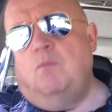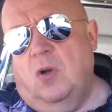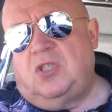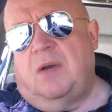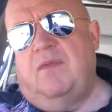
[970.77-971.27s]

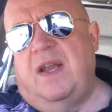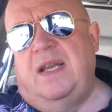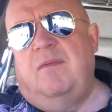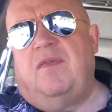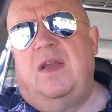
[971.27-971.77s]
What's
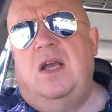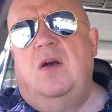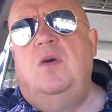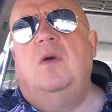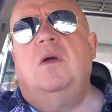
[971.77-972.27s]
convenient for
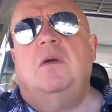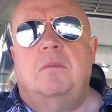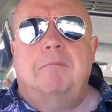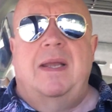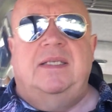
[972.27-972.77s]
you?
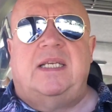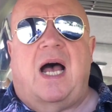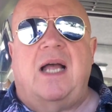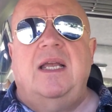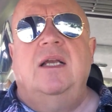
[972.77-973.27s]

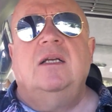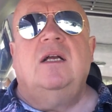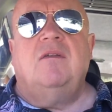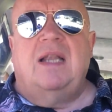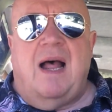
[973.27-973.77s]
Midday,
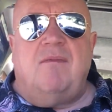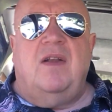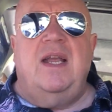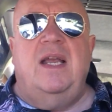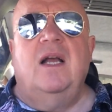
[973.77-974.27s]

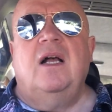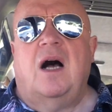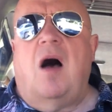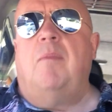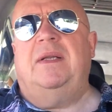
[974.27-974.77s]
lovely.
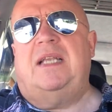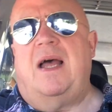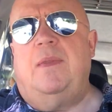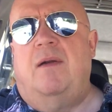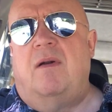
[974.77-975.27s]
I'll be
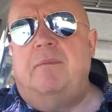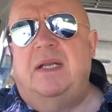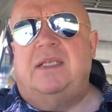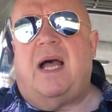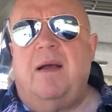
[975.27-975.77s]
down there at
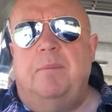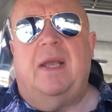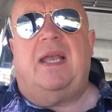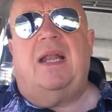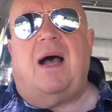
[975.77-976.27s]
midday and
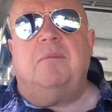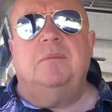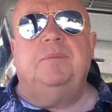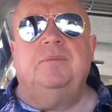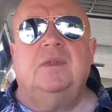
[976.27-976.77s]
pick it up.
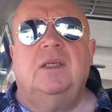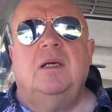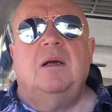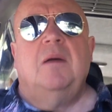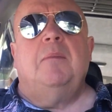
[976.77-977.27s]

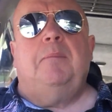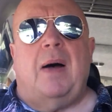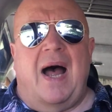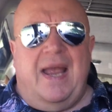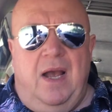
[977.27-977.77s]

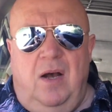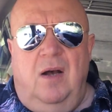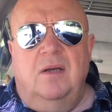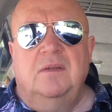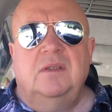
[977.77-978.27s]
Pay
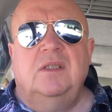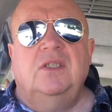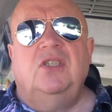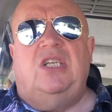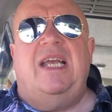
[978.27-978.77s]
her.
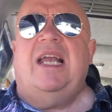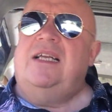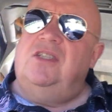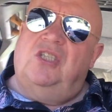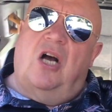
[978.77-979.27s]
She
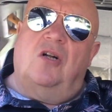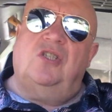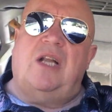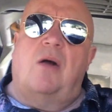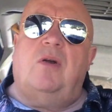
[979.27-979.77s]
gets
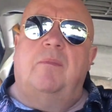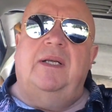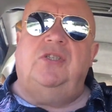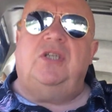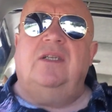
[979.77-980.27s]
charged no
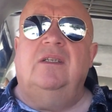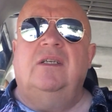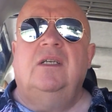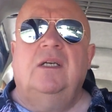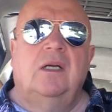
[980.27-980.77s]
commission.
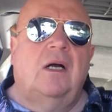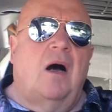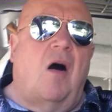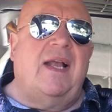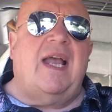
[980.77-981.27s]

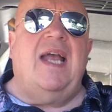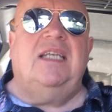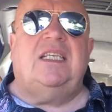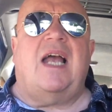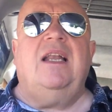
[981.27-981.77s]
I get
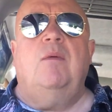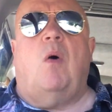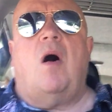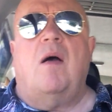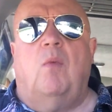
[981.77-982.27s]
exactly
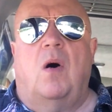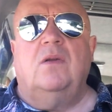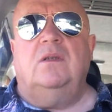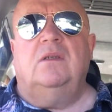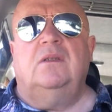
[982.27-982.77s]
what I want.